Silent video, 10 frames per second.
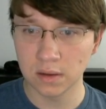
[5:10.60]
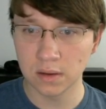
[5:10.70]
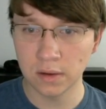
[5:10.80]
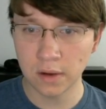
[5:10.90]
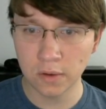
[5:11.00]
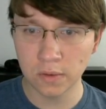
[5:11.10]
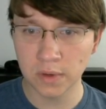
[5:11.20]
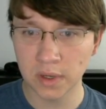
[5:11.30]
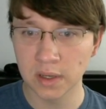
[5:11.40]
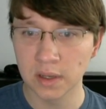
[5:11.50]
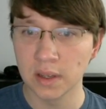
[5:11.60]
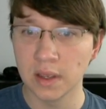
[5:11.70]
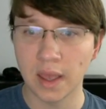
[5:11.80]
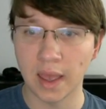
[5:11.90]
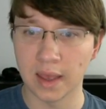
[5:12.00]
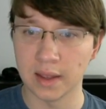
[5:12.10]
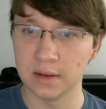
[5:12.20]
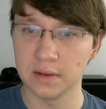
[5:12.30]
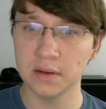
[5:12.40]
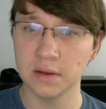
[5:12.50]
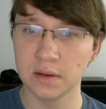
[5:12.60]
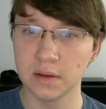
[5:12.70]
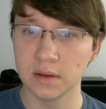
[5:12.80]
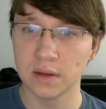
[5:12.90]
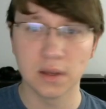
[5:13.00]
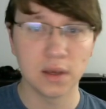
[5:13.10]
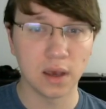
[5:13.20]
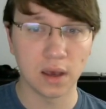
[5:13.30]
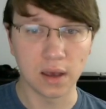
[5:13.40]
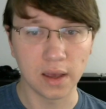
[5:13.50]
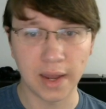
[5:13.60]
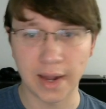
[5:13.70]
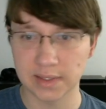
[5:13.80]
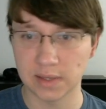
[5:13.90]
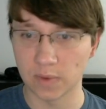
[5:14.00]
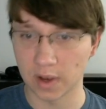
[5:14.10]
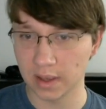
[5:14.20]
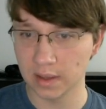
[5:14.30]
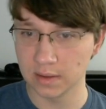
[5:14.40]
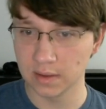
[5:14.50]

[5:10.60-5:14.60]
node and an x and y.